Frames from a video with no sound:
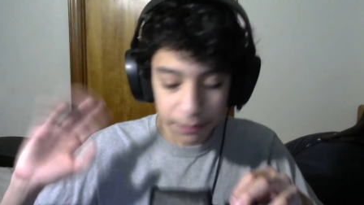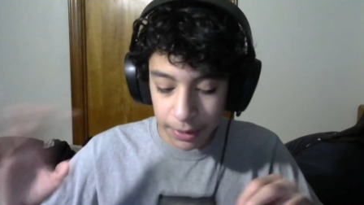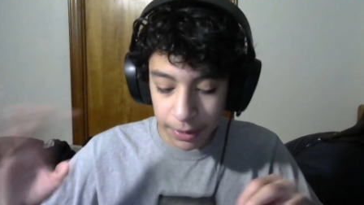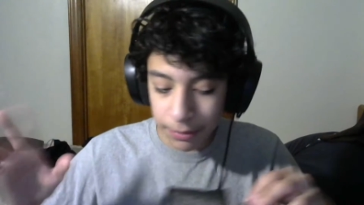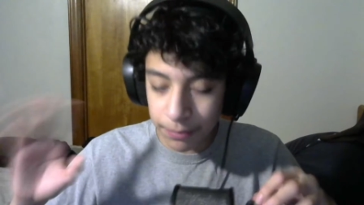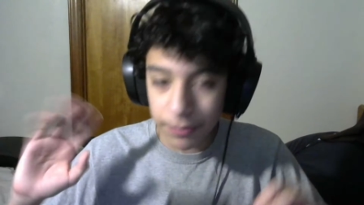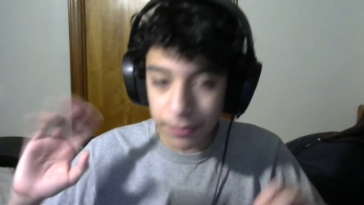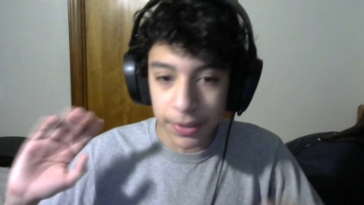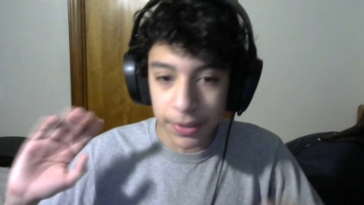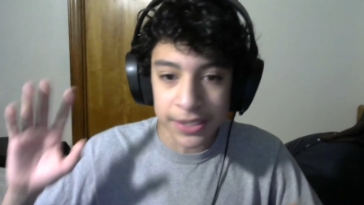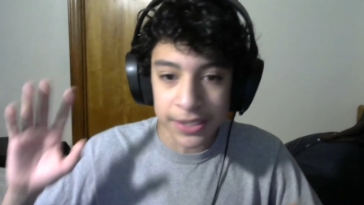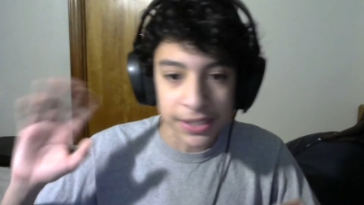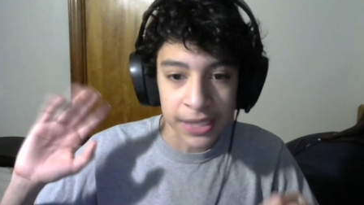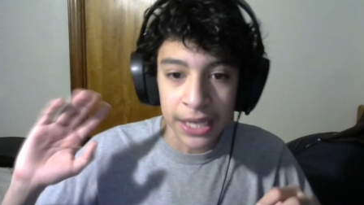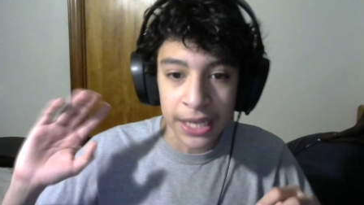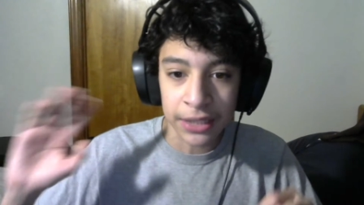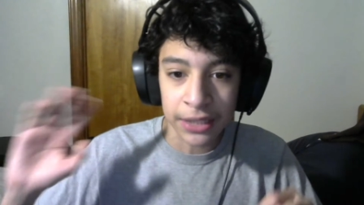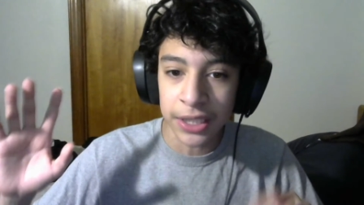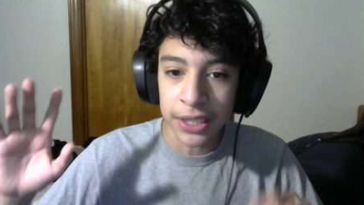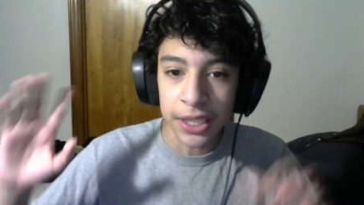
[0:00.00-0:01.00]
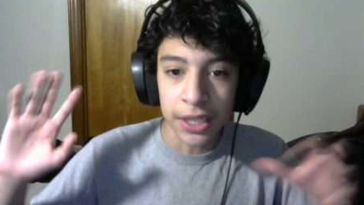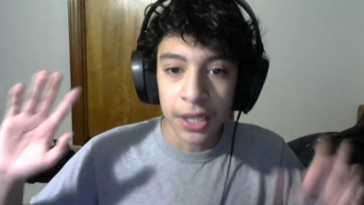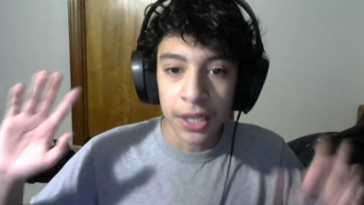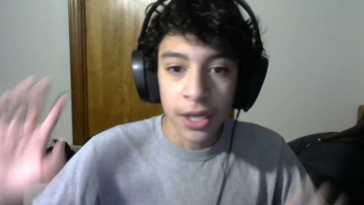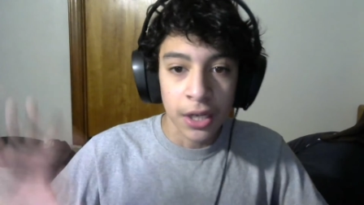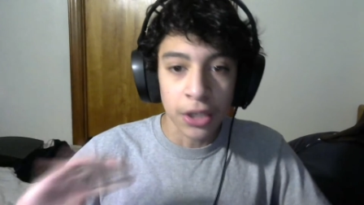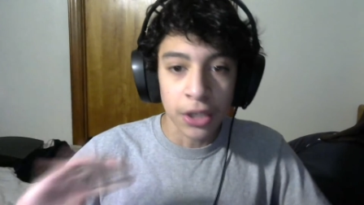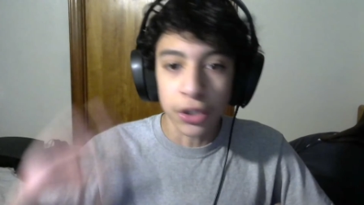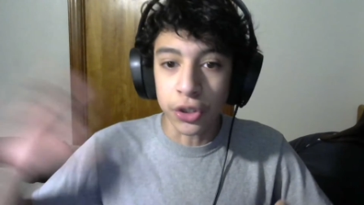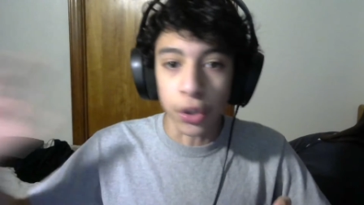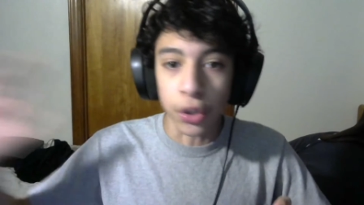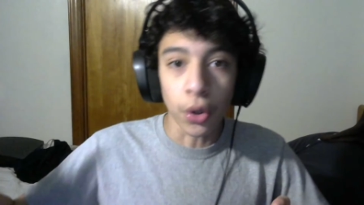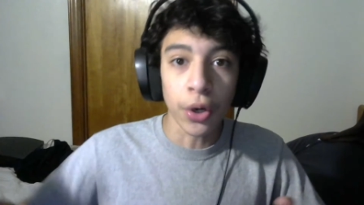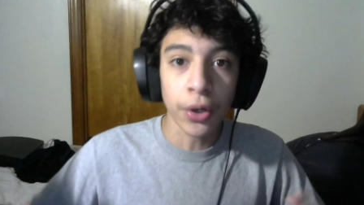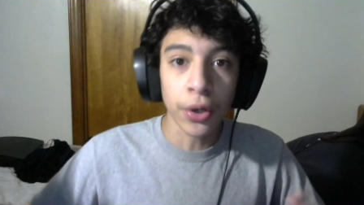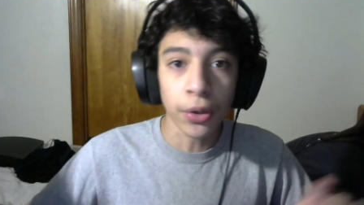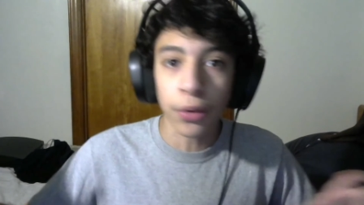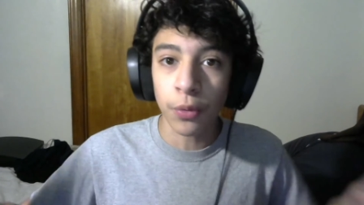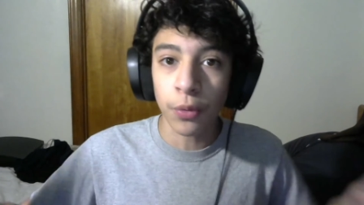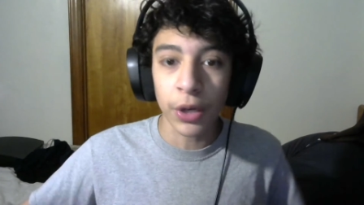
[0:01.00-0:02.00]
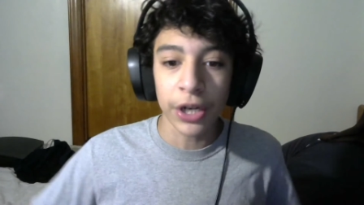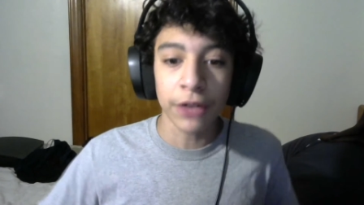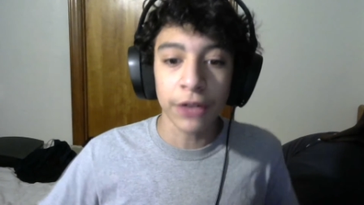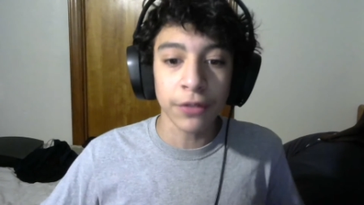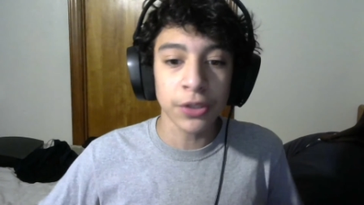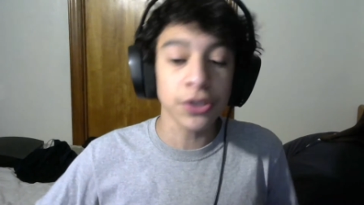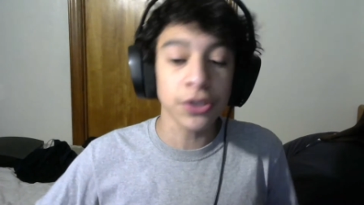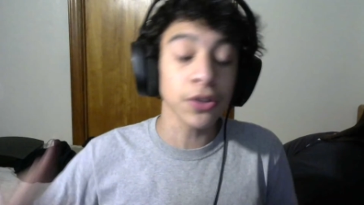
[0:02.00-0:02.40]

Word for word: um, a, insanely good or whatever.